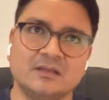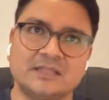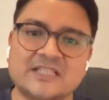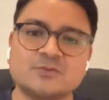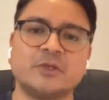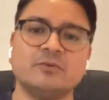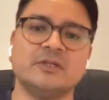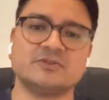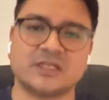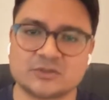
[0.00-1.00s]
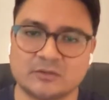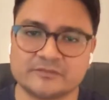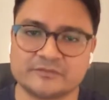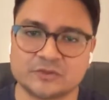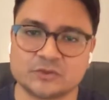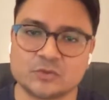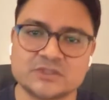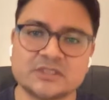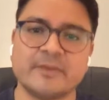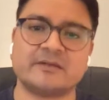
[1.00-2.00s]
That's what you need to start solving for.
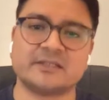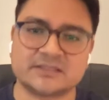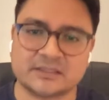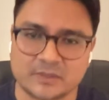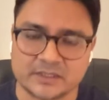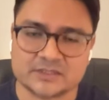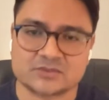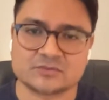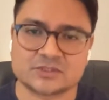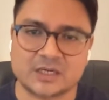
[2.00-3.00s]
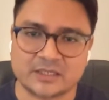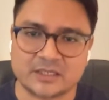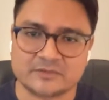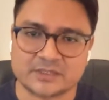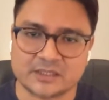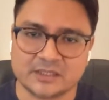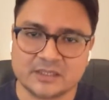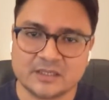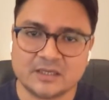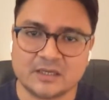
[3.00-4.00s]
Those are the metrics that one needs to start delivering.
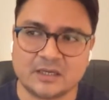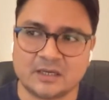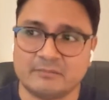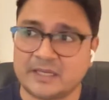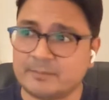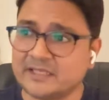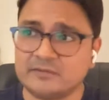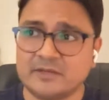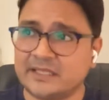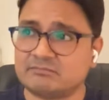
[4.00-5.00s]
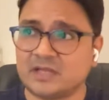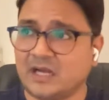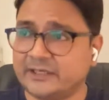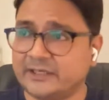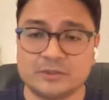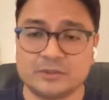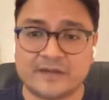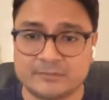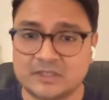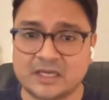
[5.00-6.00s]
And by the way, I don't
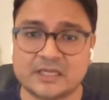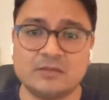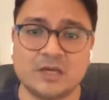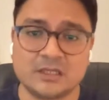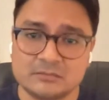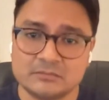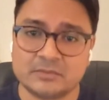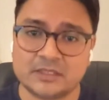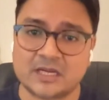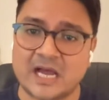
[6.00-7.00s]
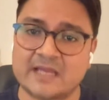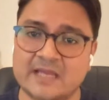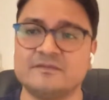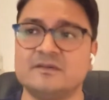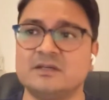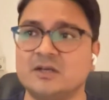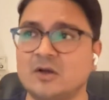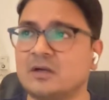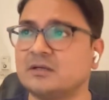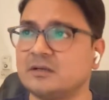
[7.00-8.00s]
know if I'm the lucky one, but I have
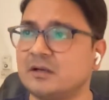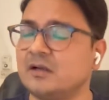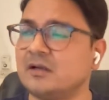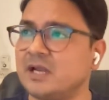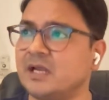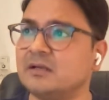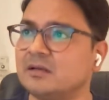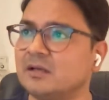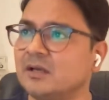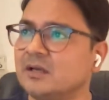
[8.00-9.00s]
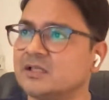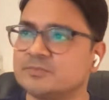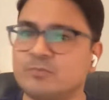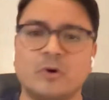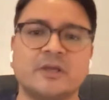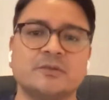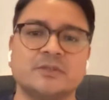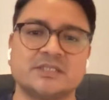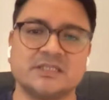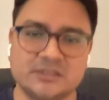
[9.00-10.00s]
not till date spoken
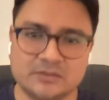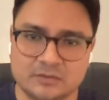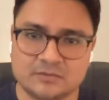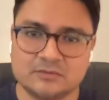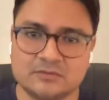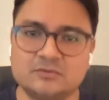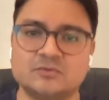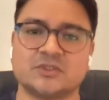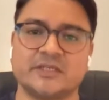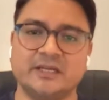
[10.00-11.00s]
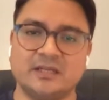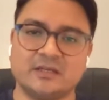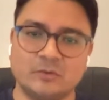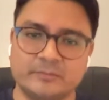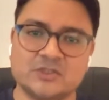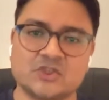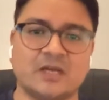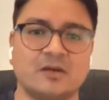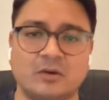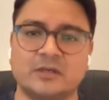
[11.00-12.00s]
to a CEO who's leading an
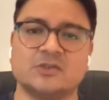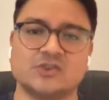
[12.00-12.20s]
omni-channel or a